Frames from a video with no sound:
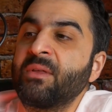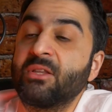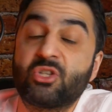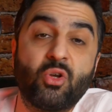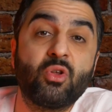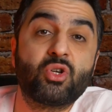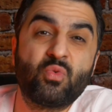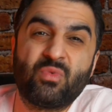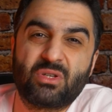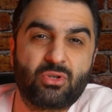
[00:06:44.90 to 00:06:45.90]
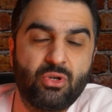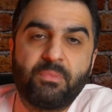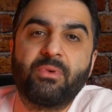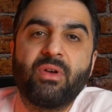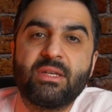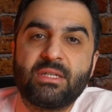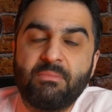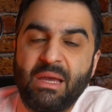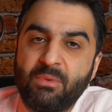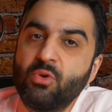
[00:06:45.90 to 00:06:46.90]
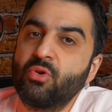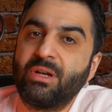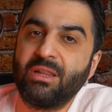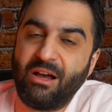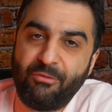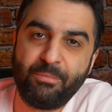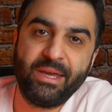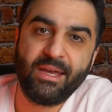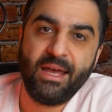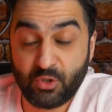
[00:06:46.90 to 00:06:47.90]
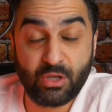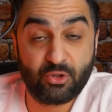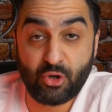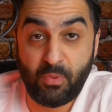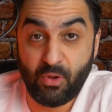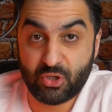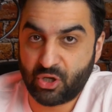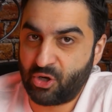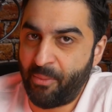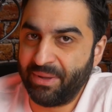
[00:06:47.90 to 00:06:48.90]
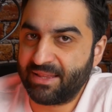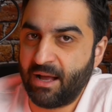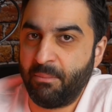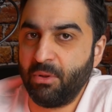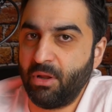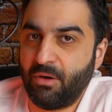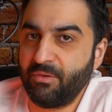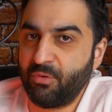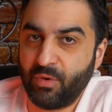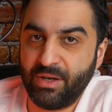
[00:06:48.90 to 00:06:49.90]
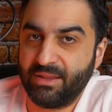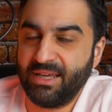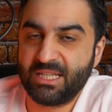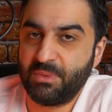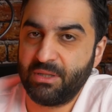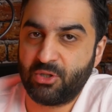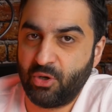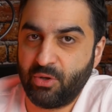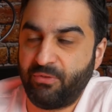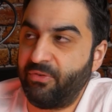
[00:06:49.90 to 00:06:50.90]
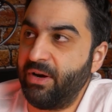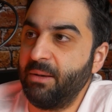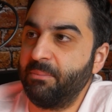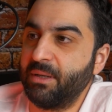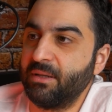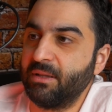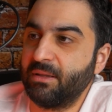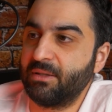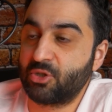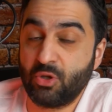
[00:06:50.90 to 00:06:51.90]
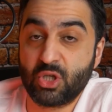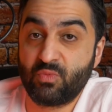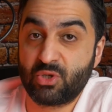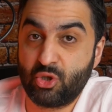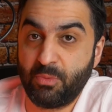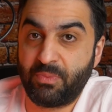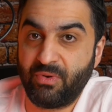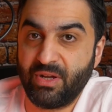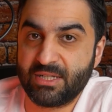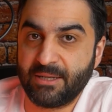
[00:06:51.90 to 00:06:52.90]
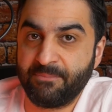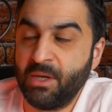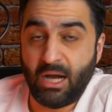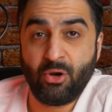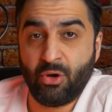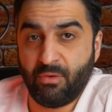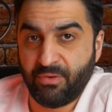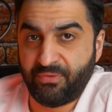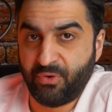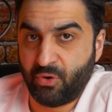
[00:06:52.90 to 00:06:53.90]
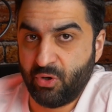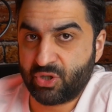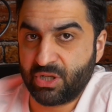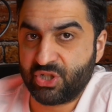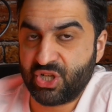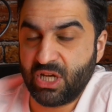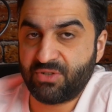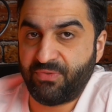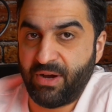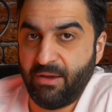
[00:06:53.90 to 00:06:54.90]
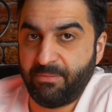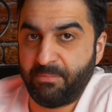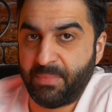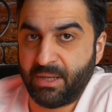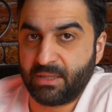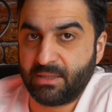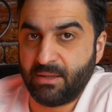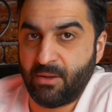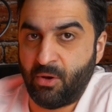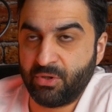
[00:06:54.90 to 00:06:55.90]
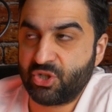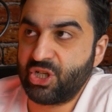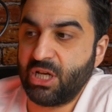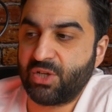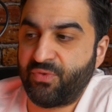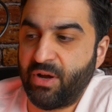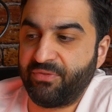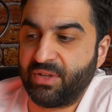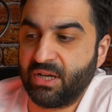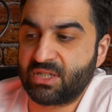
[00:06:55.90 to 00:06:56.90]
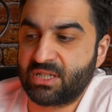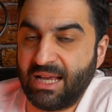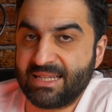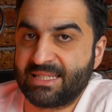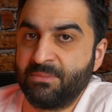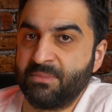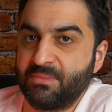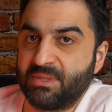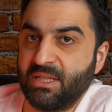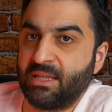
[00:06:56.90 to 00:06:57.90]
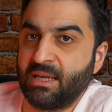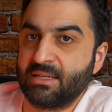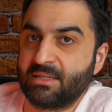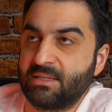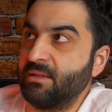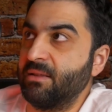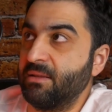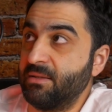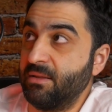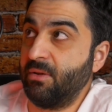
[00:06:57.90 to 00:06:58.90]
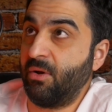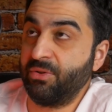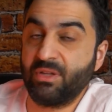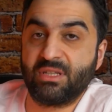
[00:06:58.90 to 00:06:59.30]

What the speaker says: The solution was super easy. Maybe you're gonna laugh me. You can drop also a comment down below if you want to tease me, totally fine, but the solution was super easy. I don't know if you're using GH5, but on the GH5 there's custom settings on the